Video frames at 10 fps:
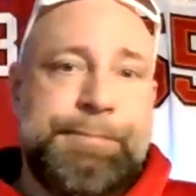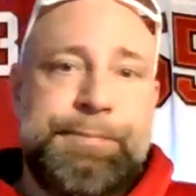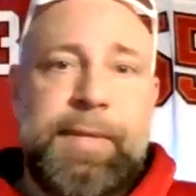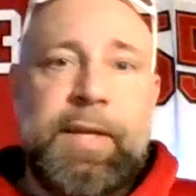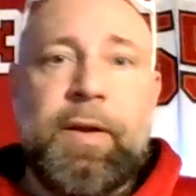
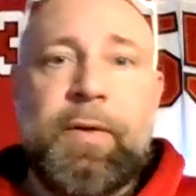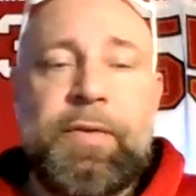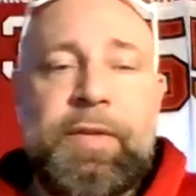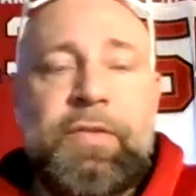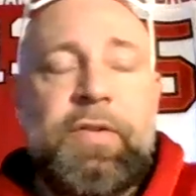
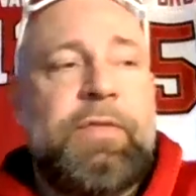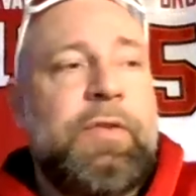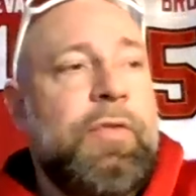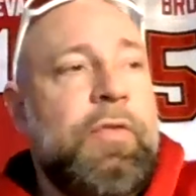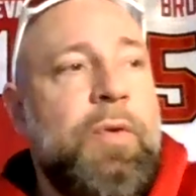at least if
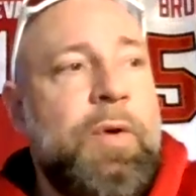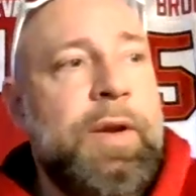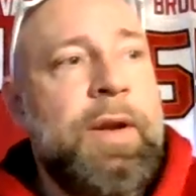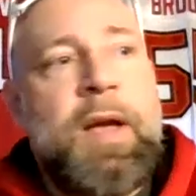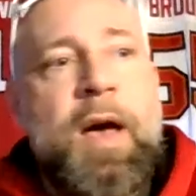you're throwing
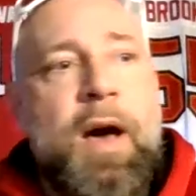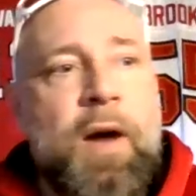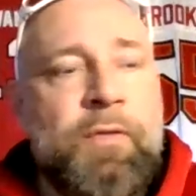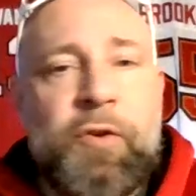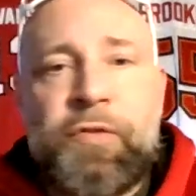a
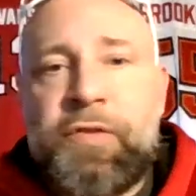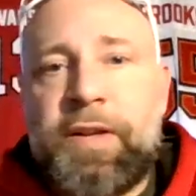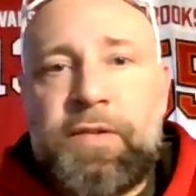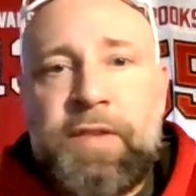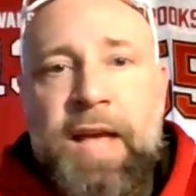first and
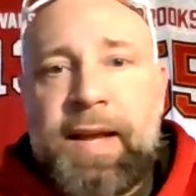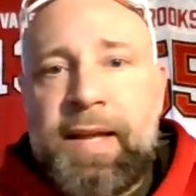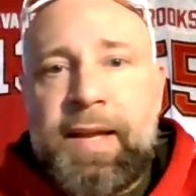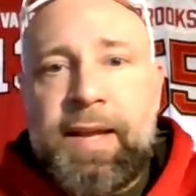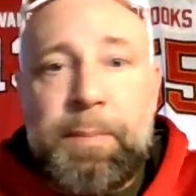a
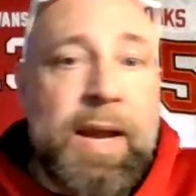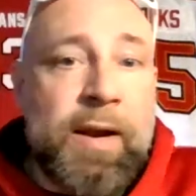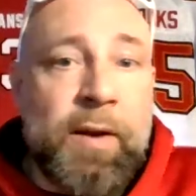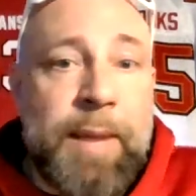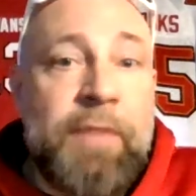second and
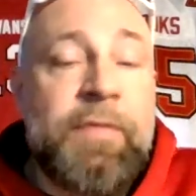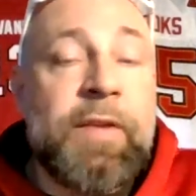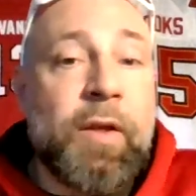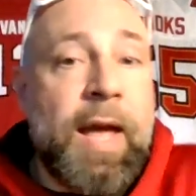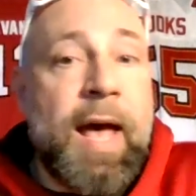Baker
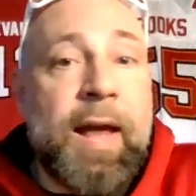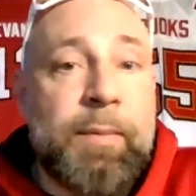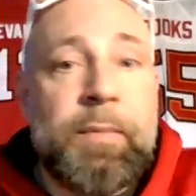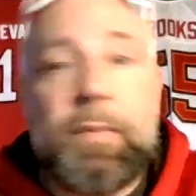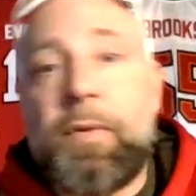Mayfield at
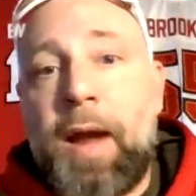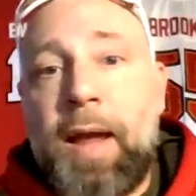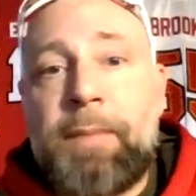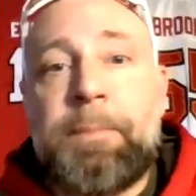him, right?